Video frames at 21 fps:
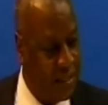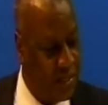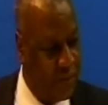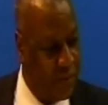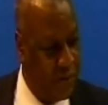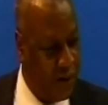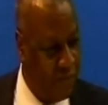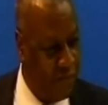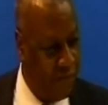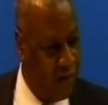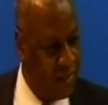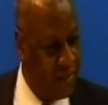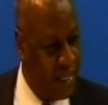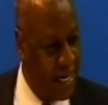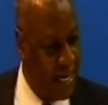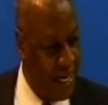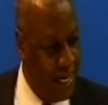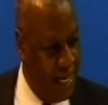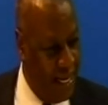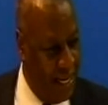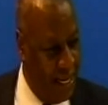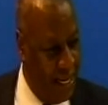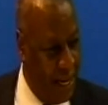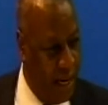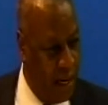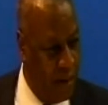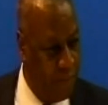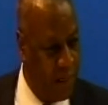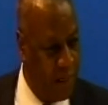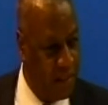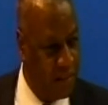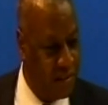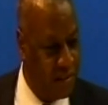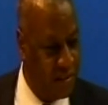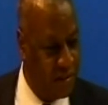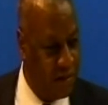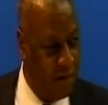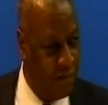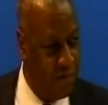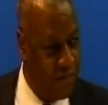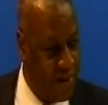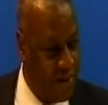drafting the key elements
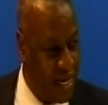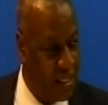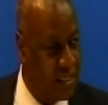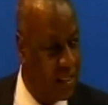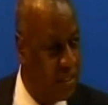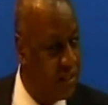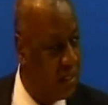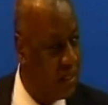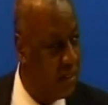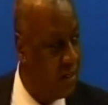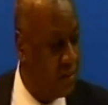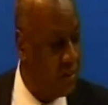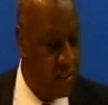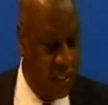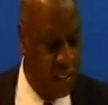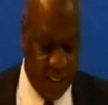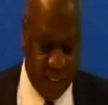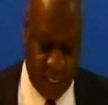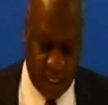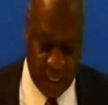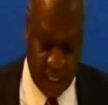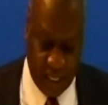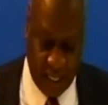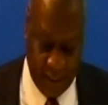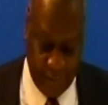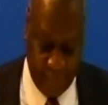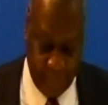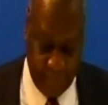of national security strategy,